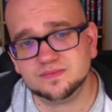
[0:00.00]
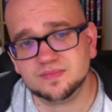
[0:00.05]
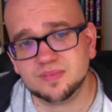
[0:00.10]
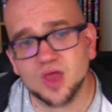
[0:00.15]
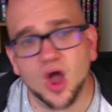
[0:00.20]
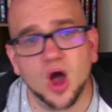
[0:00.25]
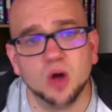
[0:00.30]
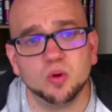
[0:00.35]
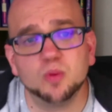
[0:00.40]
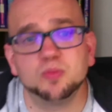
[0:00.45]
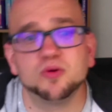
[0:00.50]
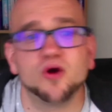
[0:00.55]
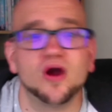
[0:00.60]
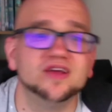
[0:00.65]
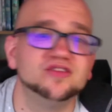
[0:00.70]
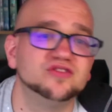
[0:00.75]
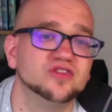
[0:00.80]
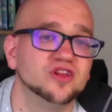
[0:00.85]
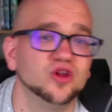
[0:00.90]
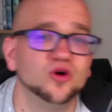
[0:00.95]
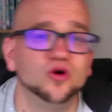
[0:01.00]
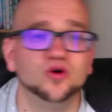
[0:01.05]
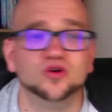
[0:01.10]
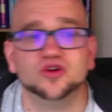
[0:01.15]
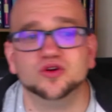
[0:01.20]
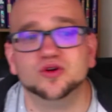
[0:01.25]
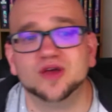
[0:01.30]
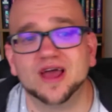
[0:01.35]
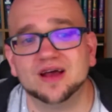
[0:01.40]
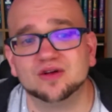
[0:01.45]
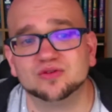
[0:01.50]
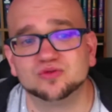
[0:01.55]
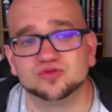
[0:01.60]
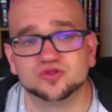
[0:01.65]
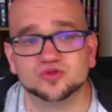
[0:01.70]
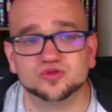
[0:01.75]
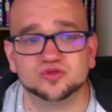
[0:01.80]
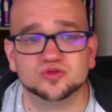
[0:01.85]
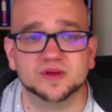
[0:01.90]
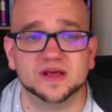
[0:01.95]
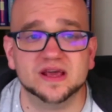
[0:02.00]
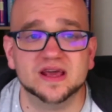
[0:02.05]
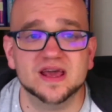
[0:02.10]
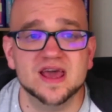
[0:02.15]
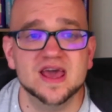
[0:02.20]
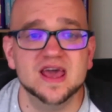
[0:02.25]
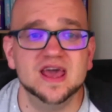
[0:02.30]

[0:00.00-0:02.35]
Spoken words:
I will praise the Lord who counsels me.